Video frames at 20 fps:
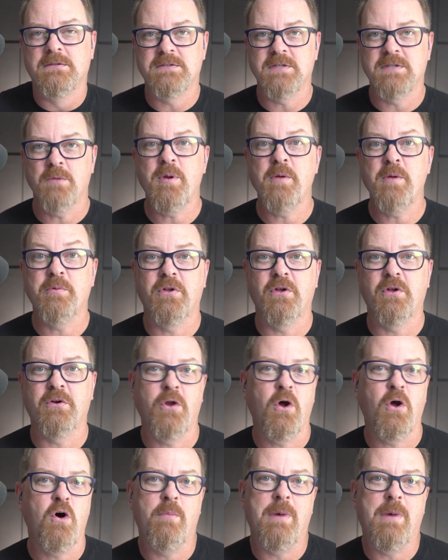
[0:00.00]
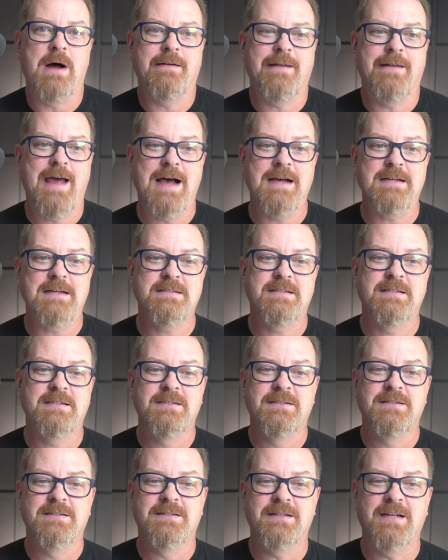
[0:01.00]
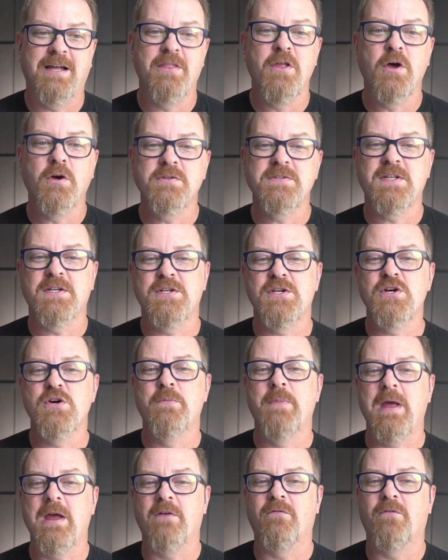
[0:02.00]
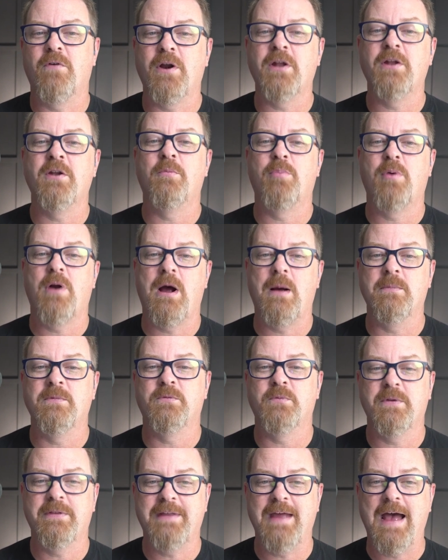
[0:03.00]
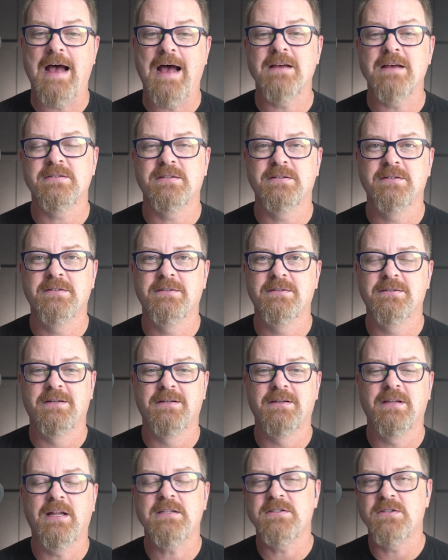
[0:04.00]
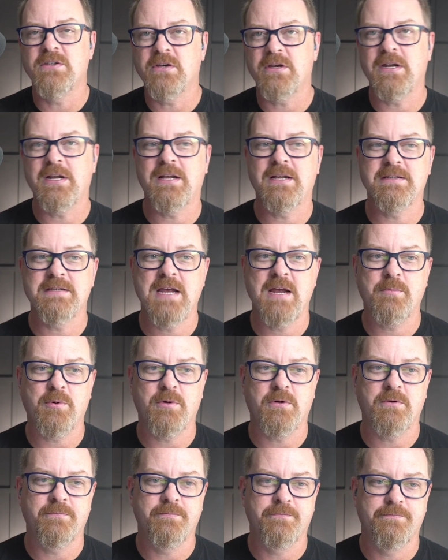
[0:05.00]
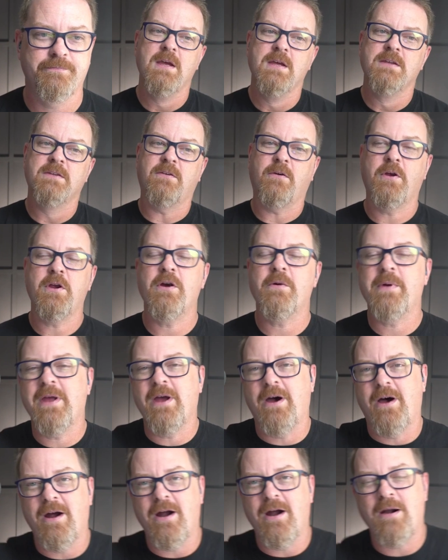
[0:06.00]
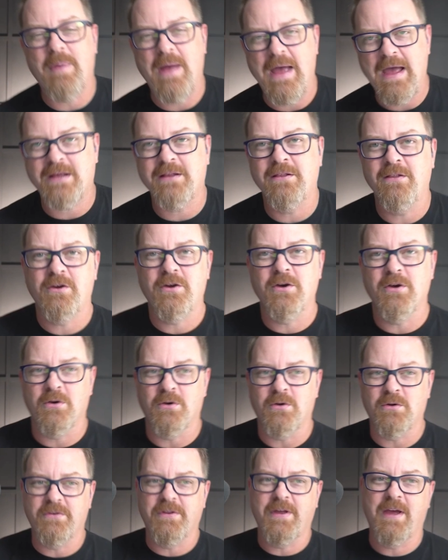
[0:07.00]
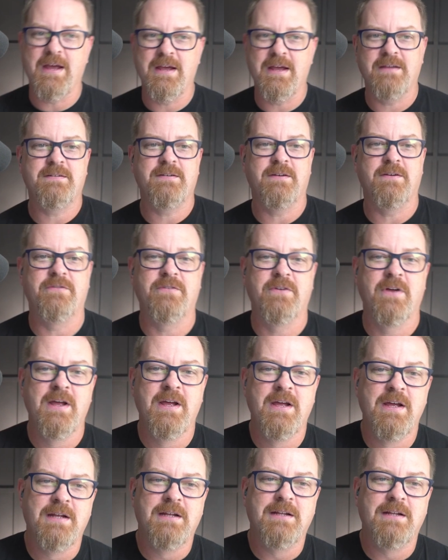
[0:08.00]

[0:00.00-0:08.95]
Some people don't know about DAST, and those that do may have run into problems with DAST. Let's look at an example. So here we are back in the good old days of